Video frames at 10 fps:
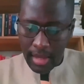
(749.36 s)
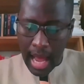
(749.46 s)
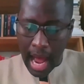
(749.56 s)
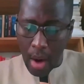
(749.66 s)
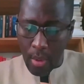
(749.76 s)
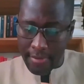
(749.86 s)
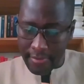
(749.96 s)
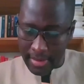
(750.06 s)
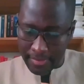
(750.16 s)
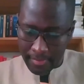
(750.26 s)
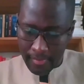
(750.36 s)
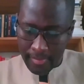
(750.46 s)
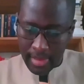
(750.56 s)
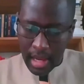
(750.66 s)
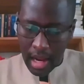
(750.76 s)
However,
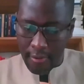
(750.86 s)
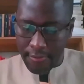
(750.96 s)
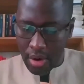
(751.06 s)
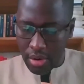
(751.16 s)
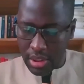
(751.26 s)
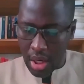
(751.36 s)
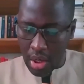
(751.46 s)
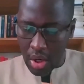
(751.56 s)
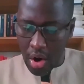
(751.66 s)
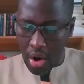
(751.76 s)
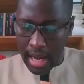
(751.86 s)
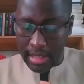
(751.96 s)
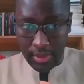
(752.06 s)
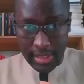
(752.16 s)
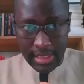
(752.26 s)
a focus on core
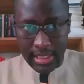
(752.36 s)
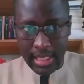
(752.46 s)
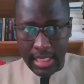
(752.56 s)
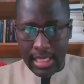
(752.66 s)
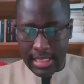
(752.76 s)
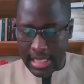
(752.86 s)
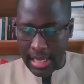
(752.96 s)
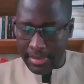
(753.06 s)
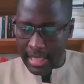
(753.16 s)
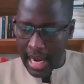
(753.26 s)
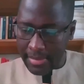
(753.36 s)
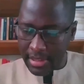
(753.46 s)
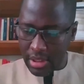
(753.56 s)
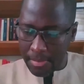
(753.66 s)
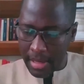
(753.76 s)
countries,
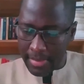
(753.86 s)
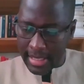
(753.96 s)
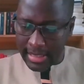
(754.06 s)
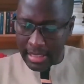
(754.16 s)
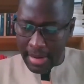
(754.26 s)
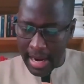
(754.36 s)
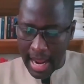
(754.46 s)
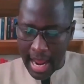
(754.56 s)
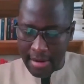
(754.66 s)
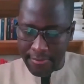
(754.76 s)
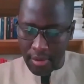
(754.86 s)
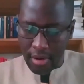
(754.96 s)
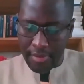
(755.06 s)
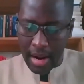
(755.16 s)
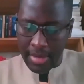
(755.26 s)
sometimes supplemented by a handful
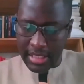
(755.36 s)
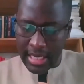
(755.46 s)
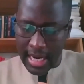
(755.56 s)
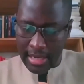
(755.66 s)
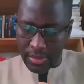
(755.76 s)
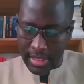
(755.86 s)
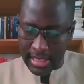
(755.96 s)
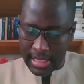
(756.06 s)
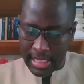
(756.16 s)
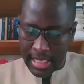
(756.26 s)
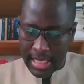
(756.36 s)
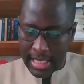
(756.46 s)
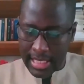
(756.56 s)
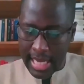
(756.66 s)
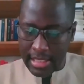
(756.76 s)
of emerging countries,
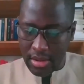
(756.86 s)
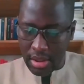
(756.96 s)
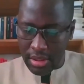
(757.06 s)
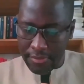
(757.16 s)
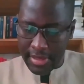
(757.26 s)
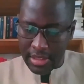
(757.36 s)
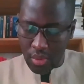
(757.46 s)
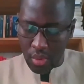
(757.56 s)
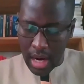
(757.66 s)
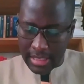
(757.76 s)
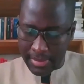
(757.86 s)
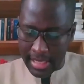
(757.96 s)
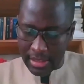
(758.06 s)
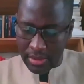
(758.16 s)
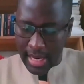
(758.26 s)
does not suffice to grasp
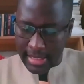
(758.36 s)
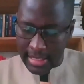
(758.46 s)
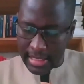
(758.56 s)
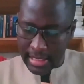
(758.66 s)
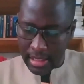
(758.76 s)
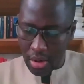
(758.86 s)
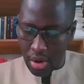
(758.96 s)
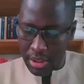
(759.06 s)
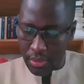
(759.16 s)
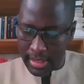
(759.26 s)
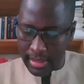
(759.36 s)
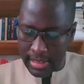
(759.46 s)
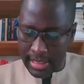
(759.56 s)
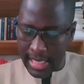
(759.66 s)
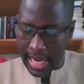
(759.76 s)
the trends,
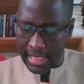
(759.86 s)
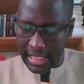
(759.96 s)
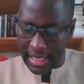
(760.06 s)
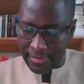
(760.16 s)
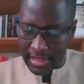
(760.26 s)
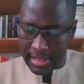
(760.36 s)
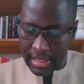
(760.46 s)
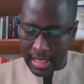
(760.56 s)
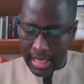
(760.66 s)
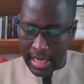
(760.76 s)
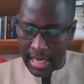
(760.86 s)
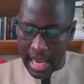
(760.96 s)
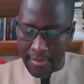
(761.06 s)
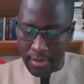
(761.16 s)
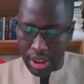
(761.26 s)
continuities, and shifts in the
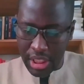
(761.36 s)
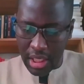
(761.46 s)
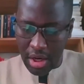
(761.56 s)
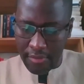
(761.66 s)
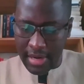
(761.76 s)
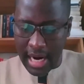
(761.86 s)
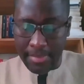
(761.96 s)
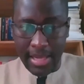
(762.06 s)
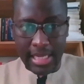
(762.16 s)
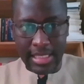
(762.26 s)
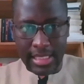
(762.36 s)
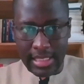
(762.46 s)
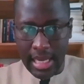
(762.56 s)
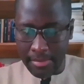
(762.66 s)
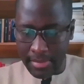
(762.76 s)
evolution of the capitalist
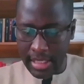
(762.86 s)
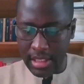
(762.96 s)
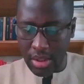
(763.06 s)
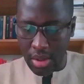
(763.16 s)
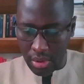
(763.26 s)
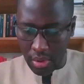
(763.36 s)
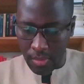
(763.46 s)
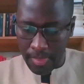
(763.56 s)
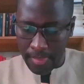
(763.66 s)
system in total.